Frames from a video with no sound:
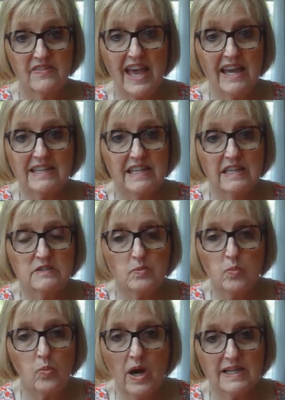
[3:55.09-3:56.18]
That is
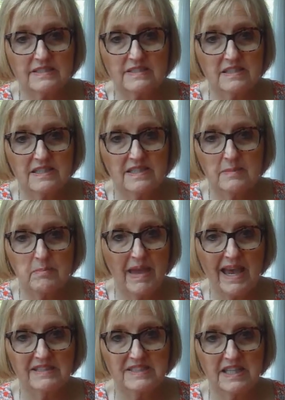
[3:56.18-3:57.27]
what
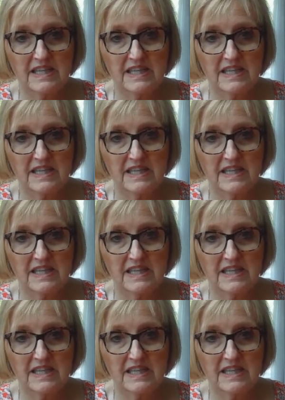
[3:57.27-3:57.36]
Mass